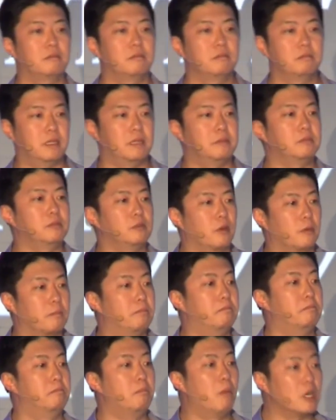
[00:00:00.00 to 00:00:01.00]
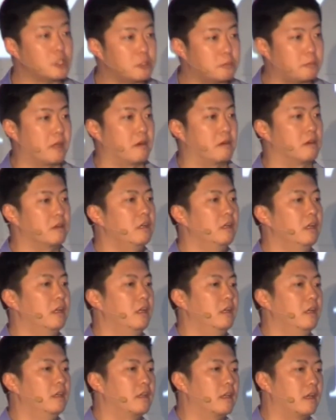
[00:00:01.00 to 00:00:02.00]
people who are much better
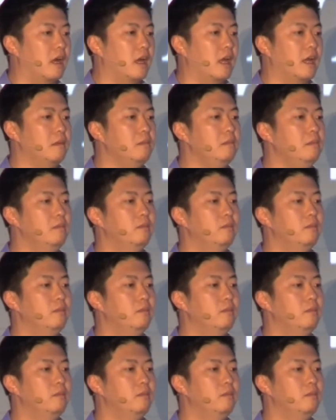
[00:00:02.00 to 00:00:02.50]
than I am,